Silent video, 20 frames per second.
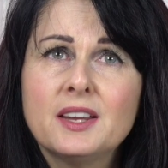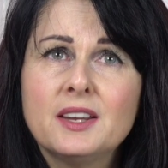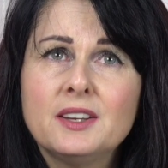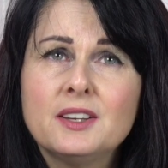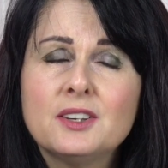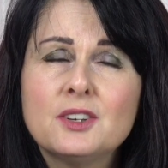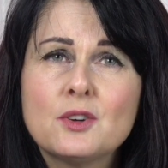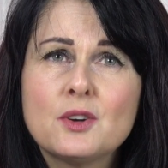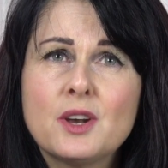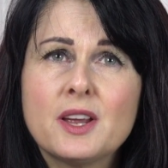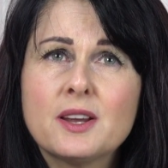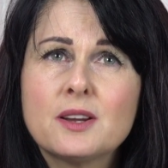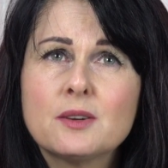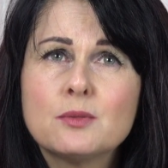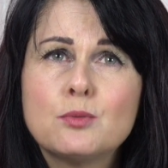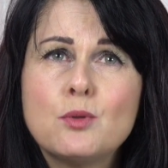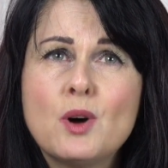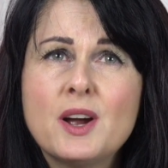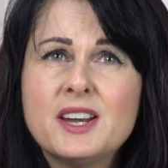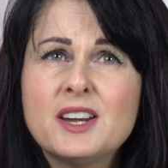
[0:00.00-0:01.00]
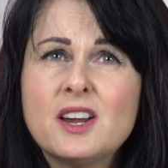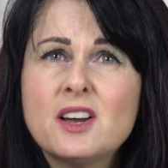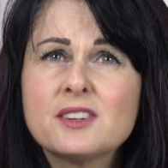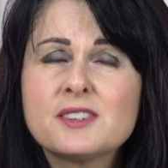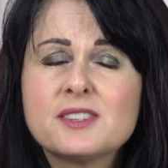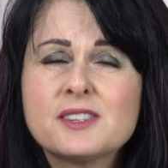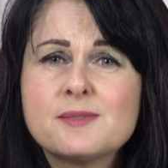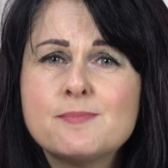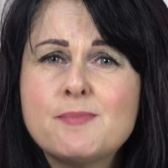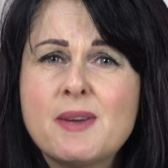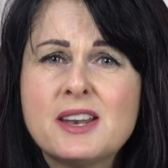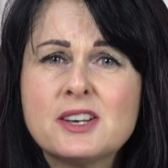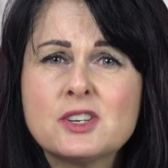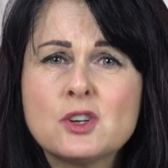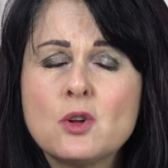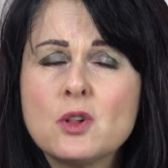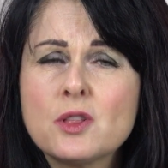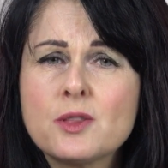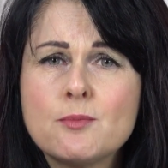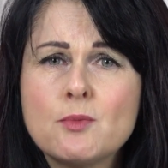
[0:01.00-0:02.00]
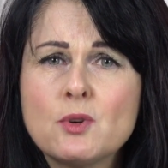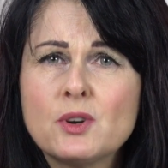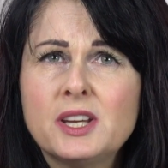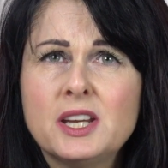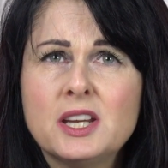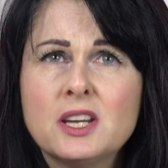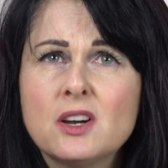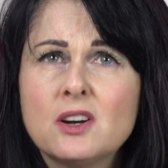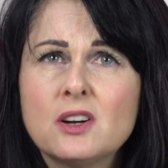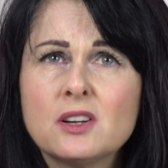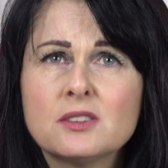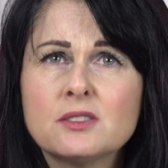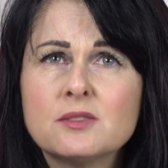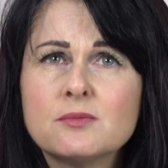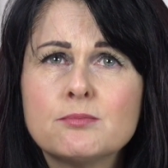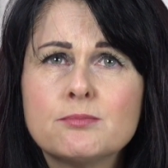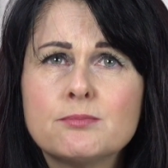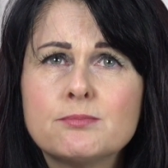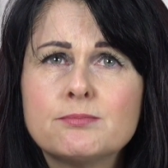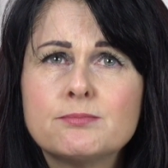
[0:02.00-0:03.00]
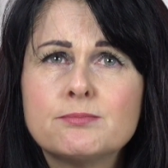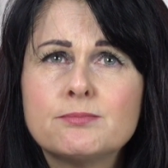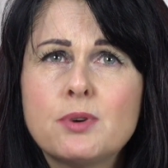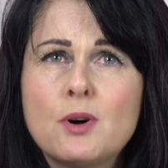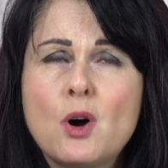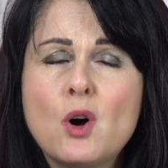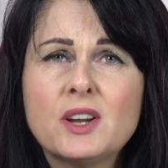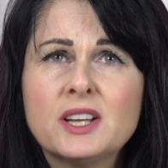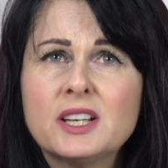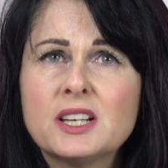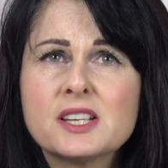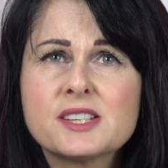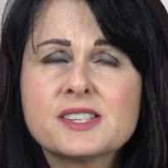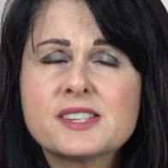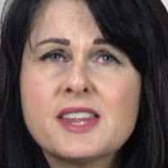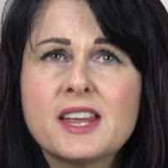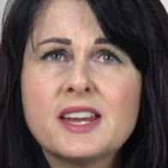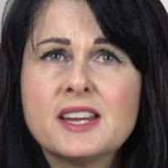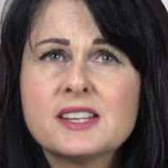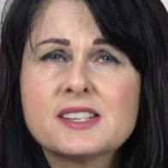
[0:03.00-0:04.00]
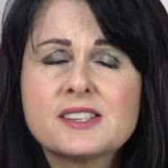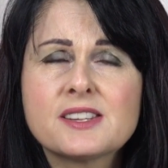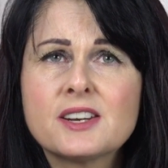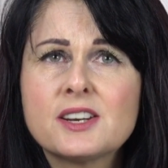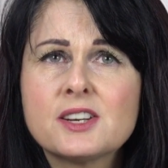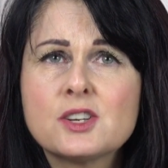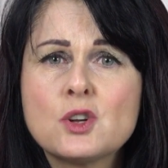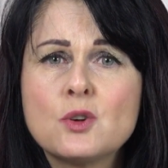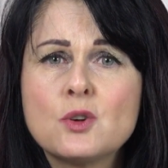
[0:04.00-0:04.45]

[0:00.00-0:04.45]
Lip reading: You know, like, why not spend all the money on pointless things that I